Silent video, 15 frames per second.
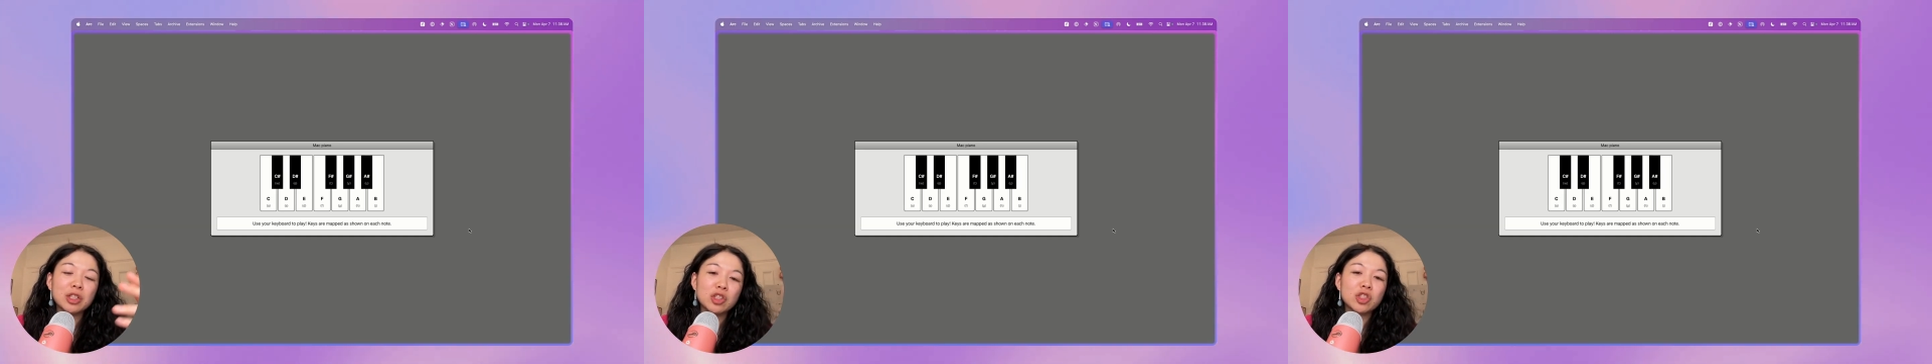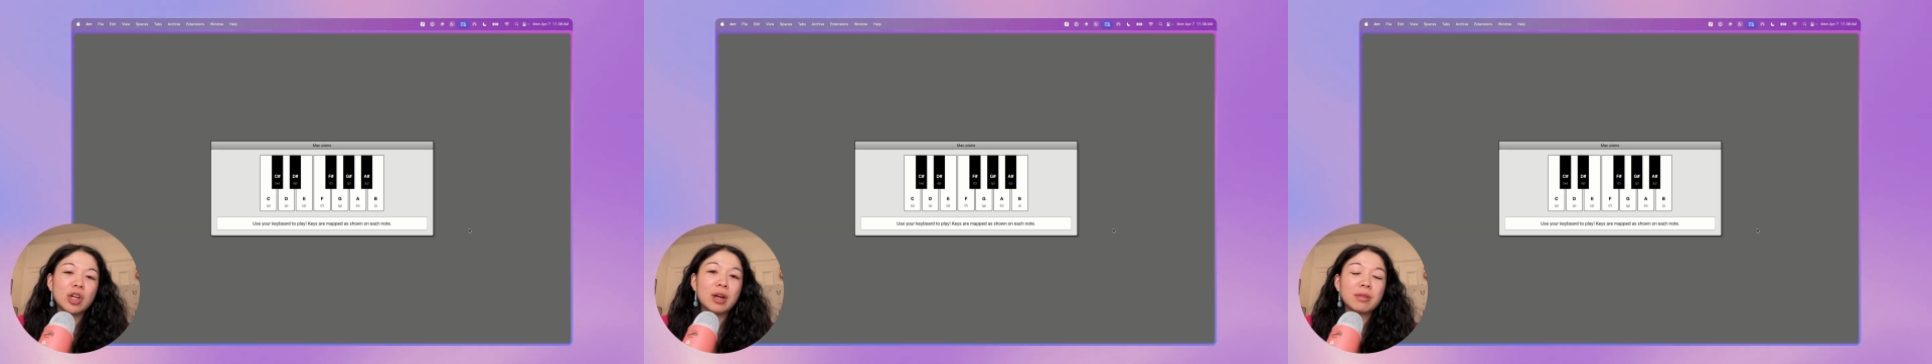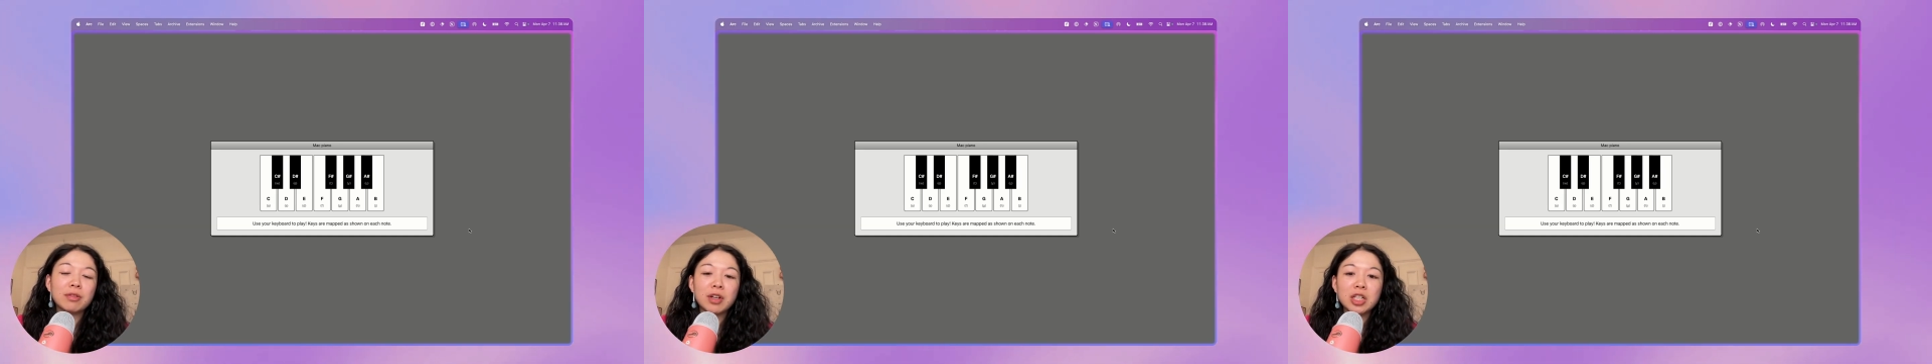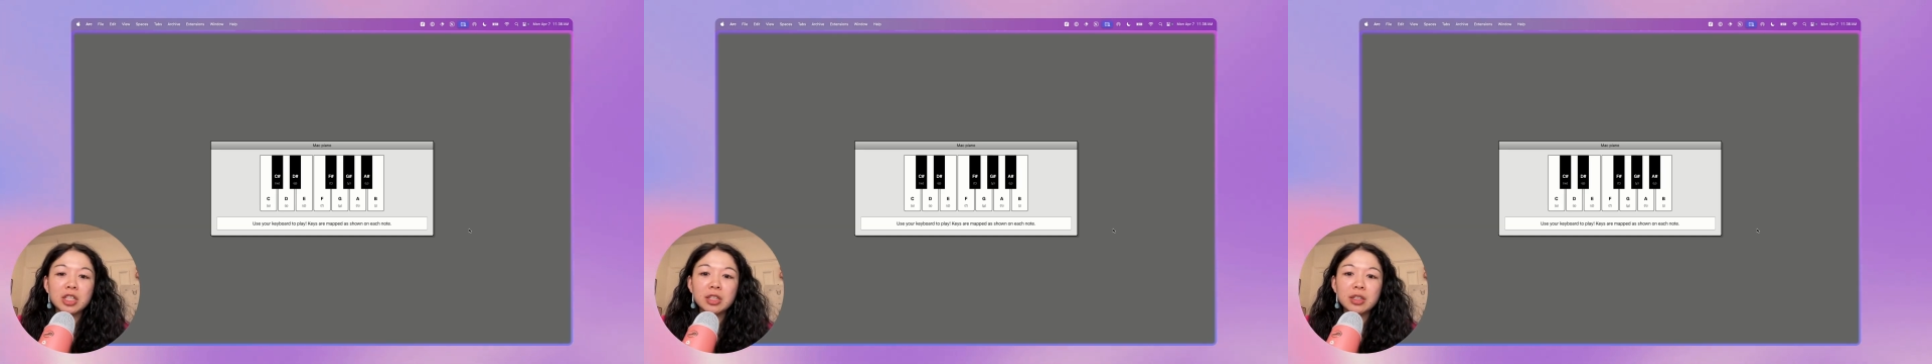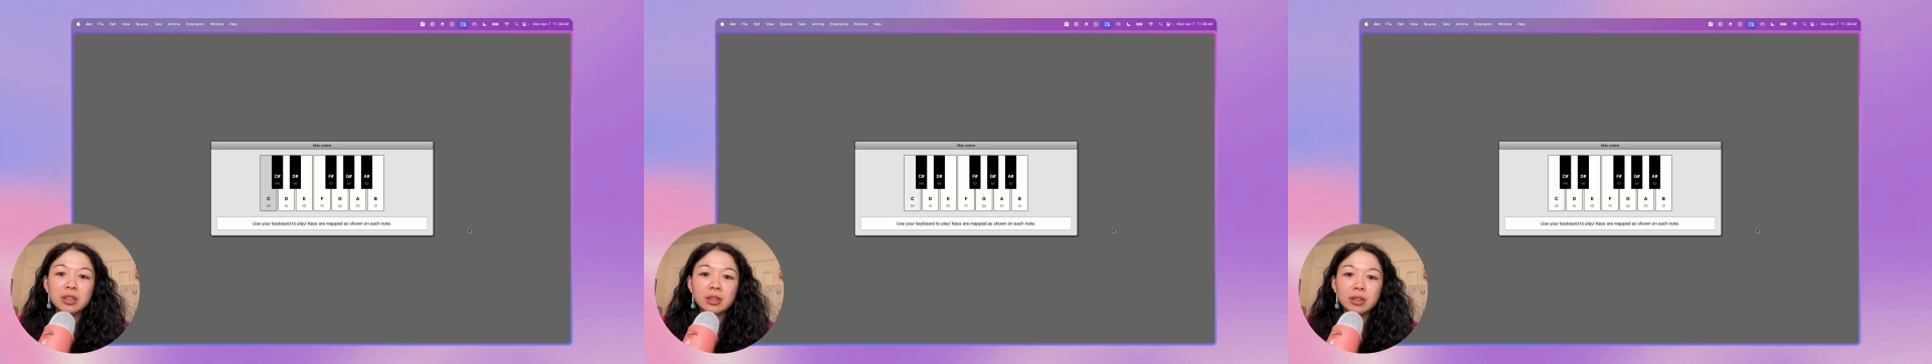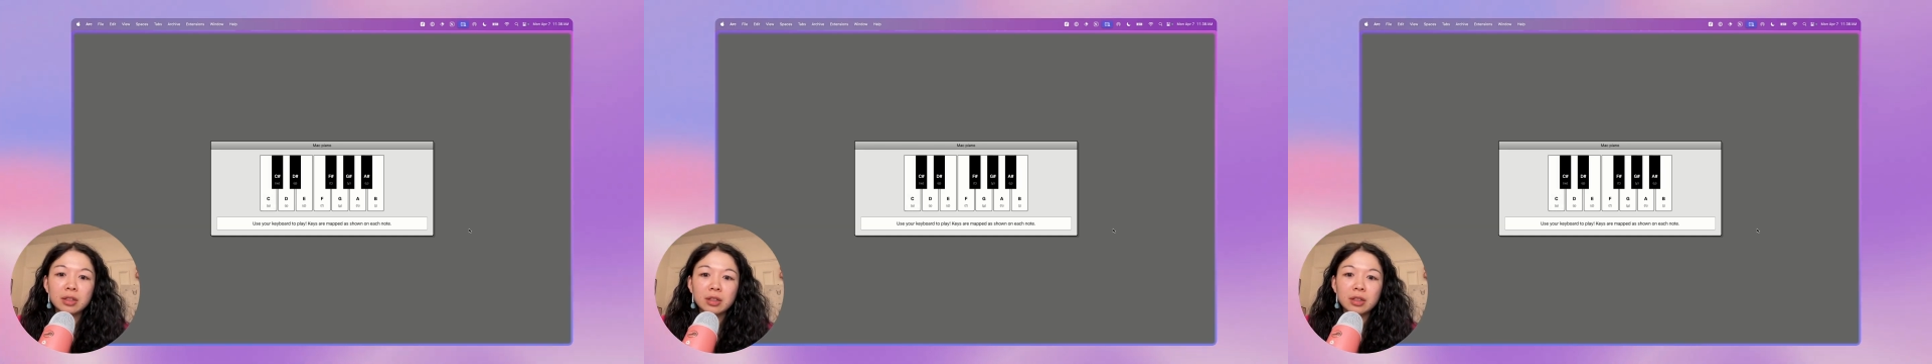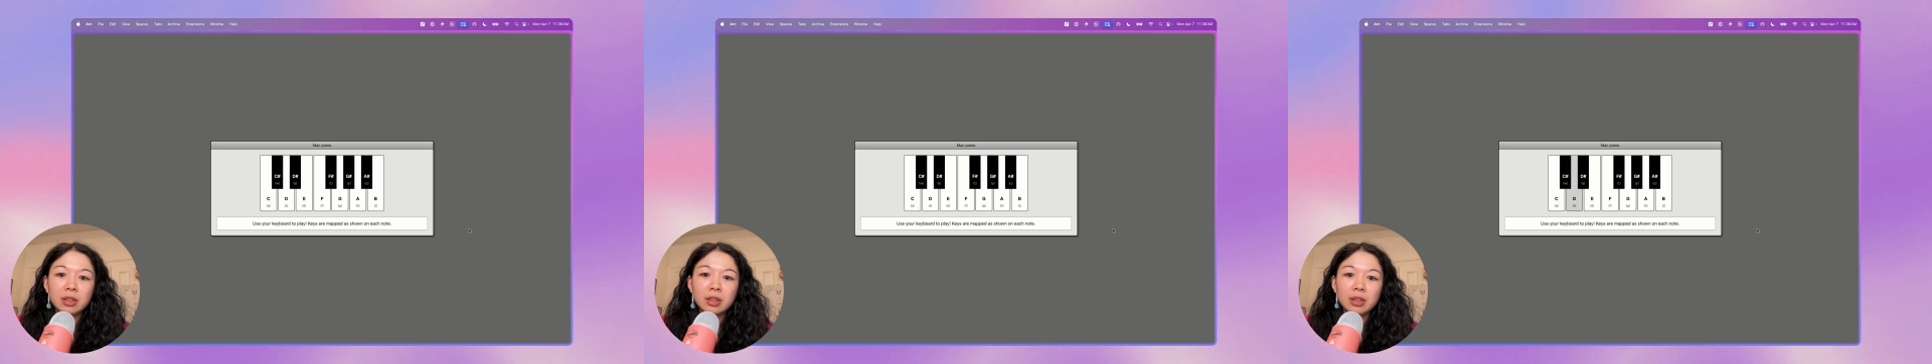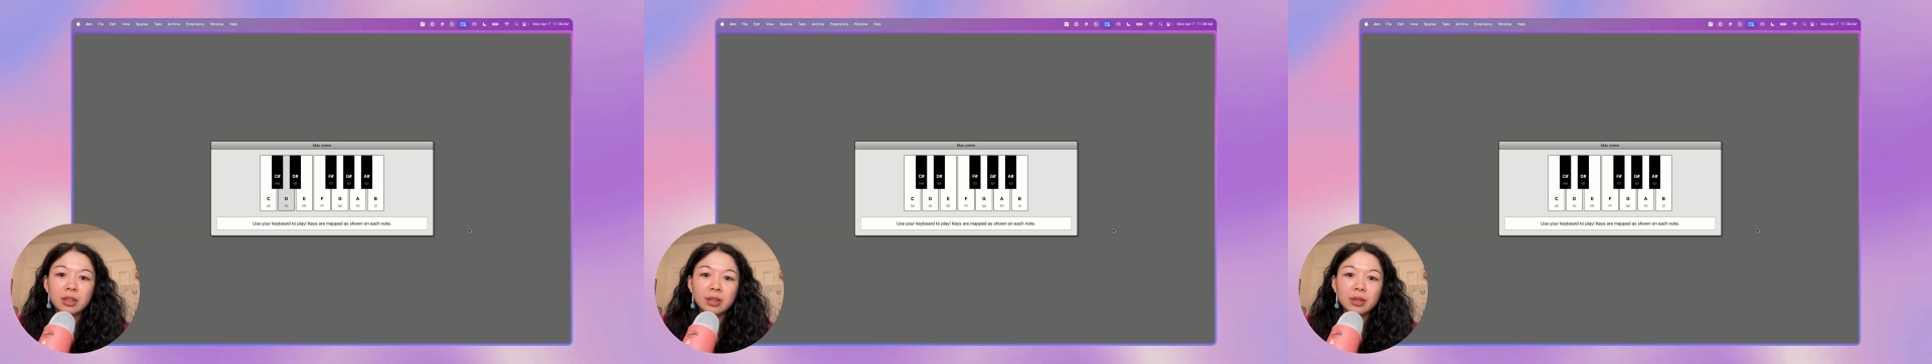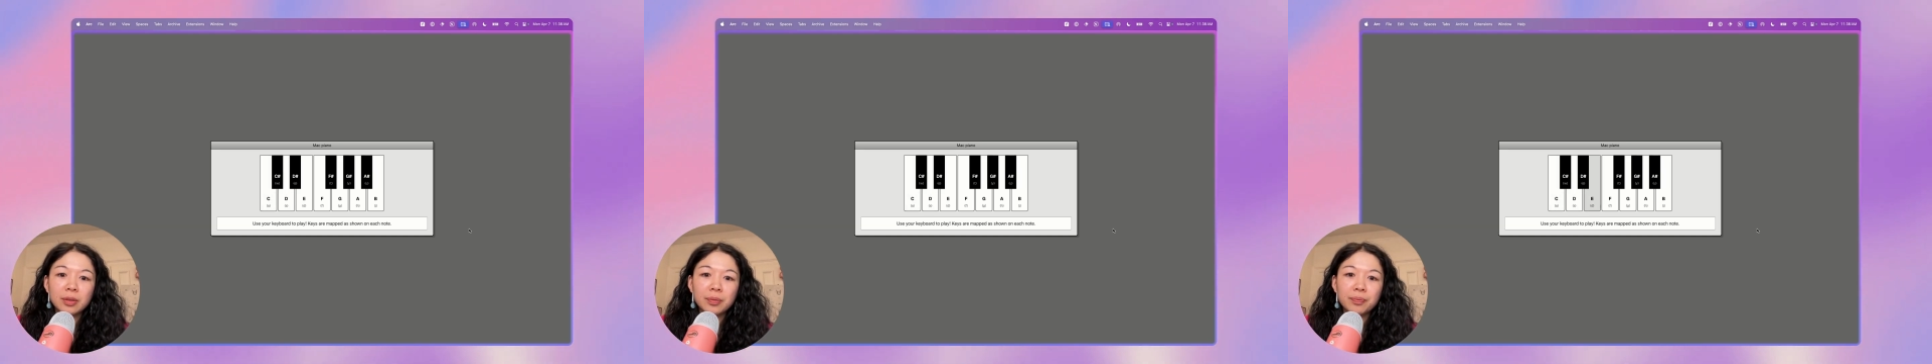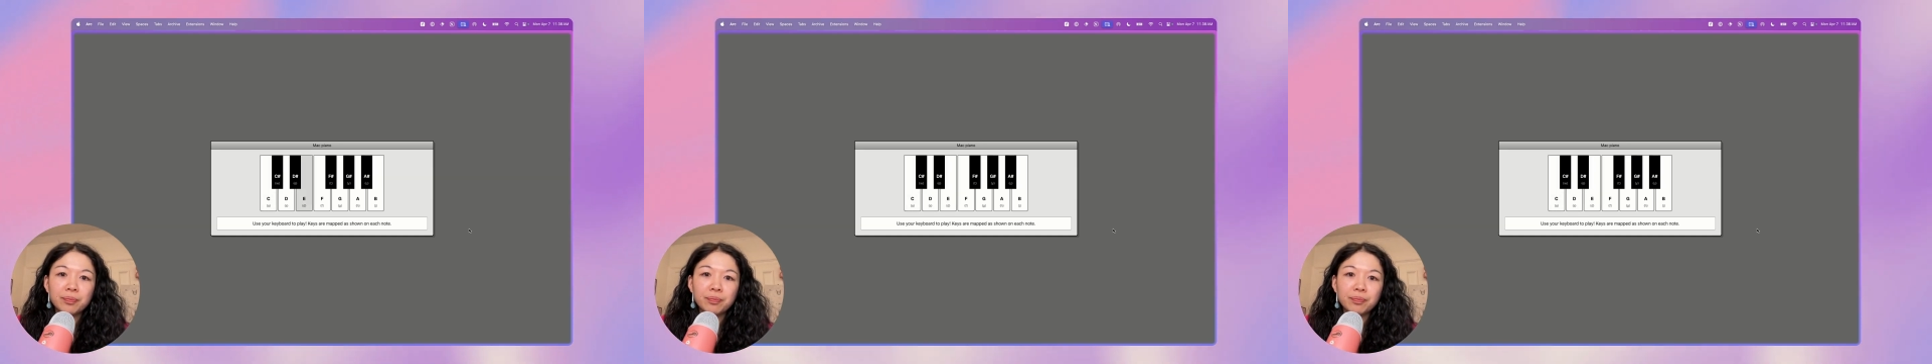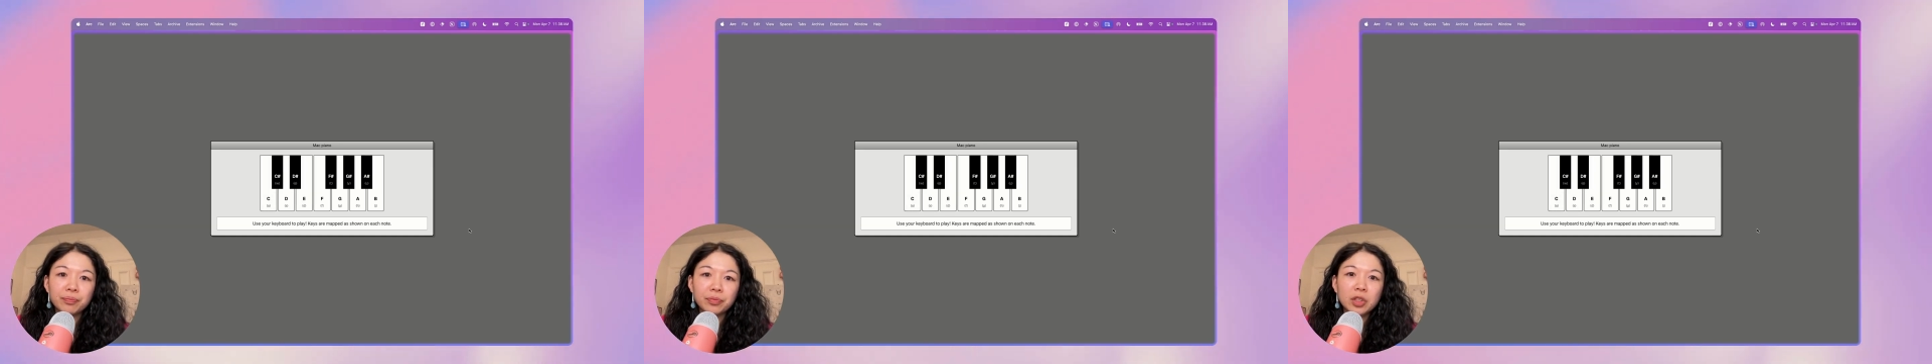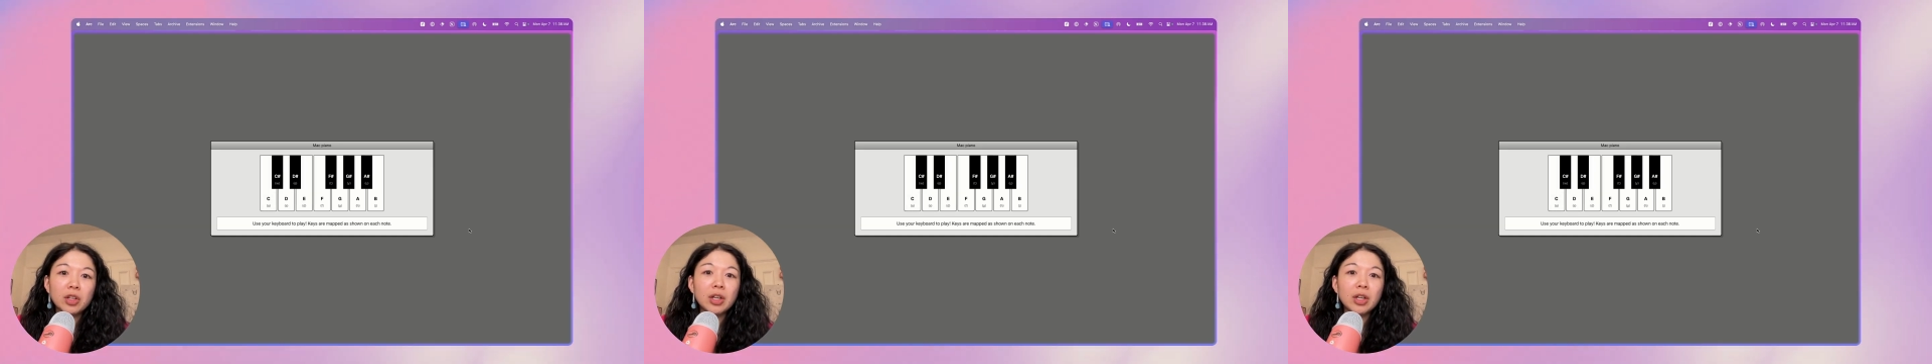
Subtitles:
you try refreshing. Okay,